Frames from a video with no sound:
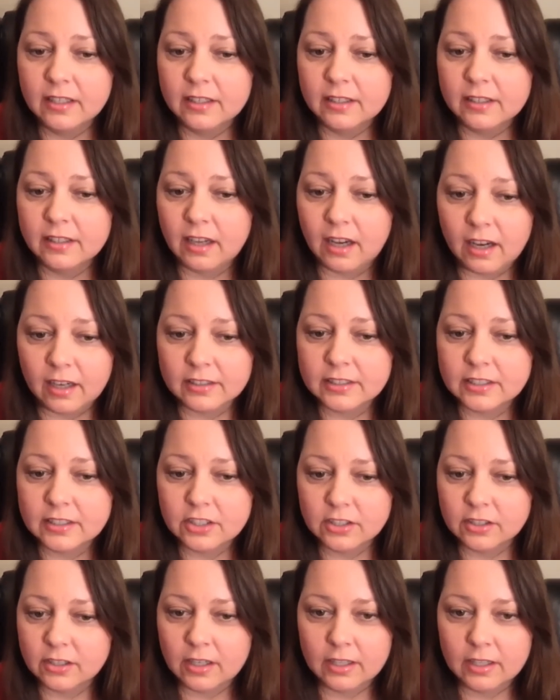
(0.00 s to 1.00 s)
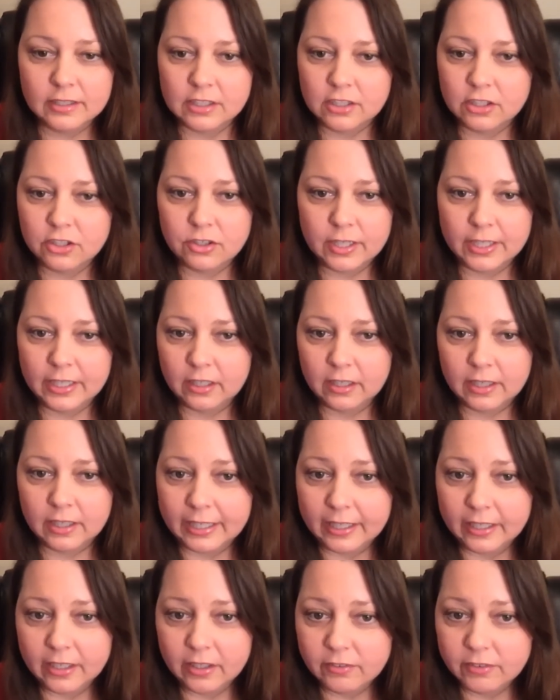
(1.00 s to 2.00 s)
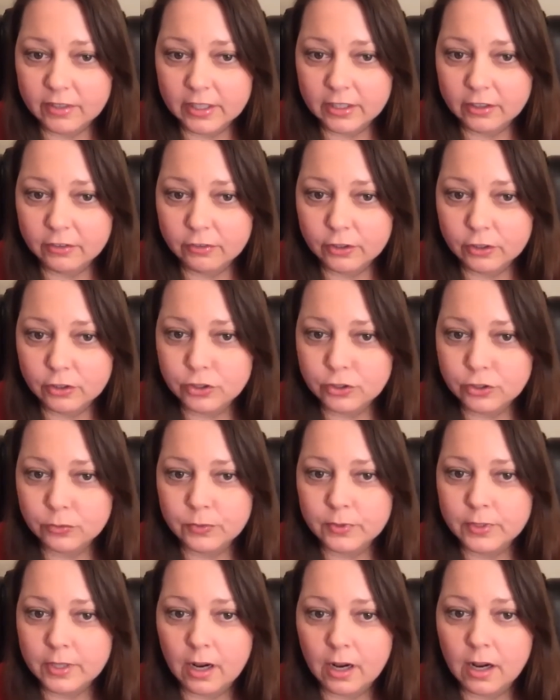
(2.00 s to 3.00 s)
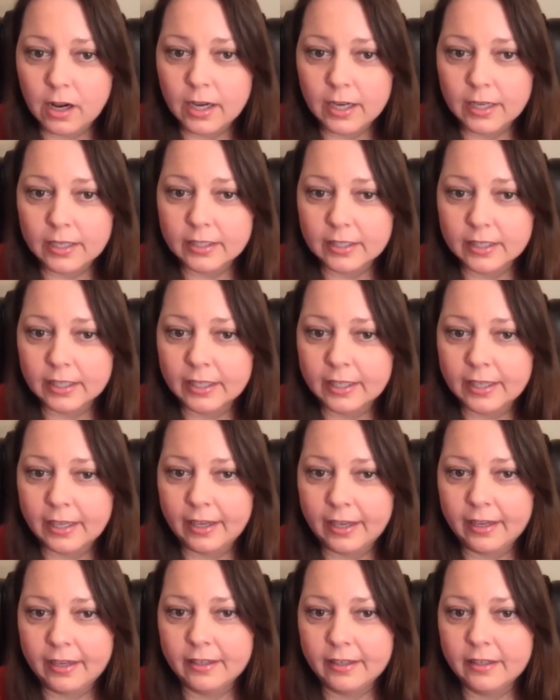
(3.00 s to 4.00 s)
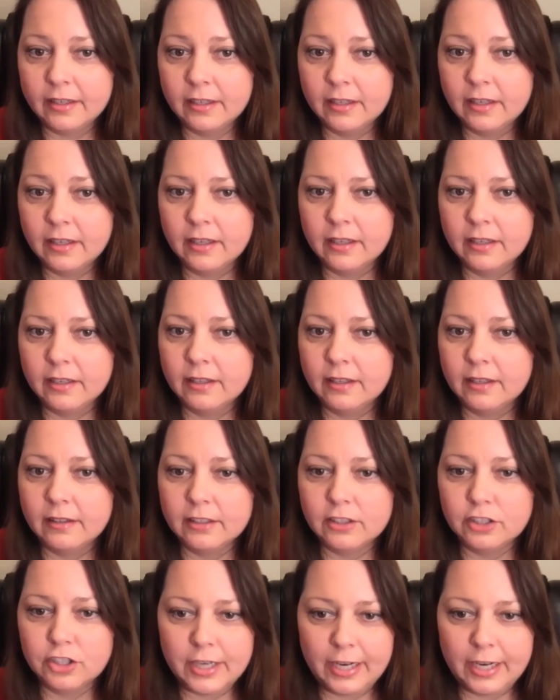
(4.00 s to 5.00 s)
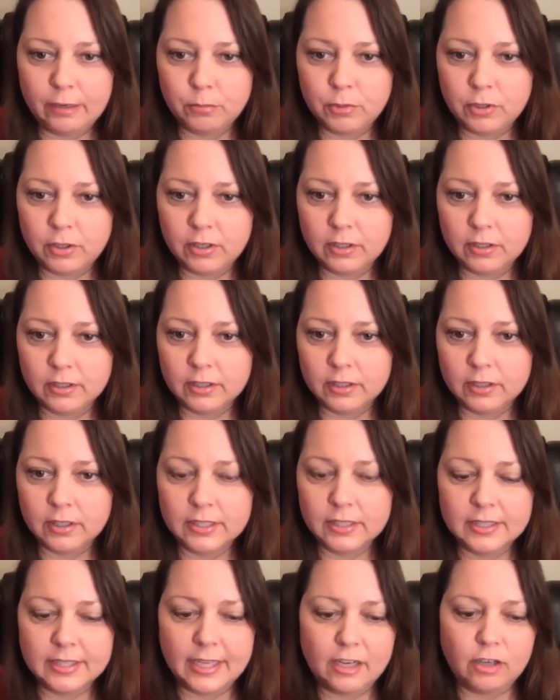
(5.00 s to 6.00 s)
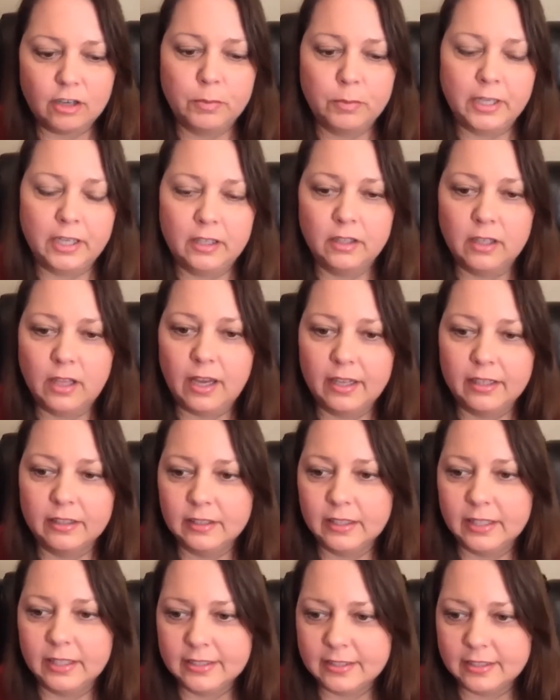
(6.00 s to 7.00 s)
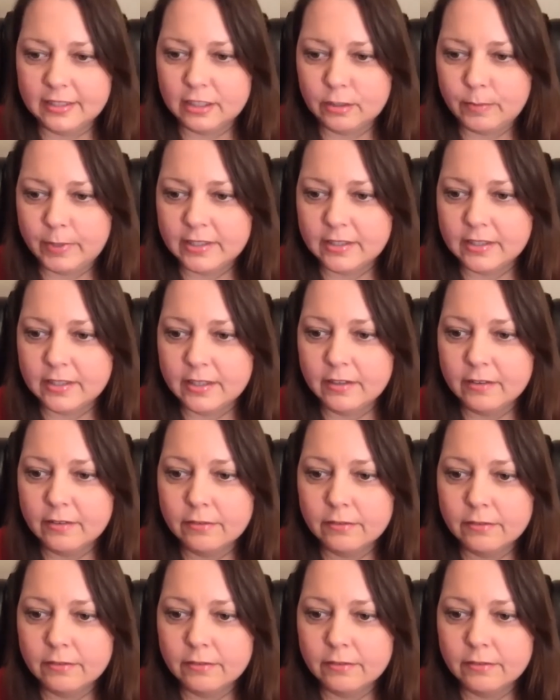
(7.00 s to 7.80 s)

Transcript: the oxygen concentrator, even if you do not get the chamber, because that'll be a lot less expensive.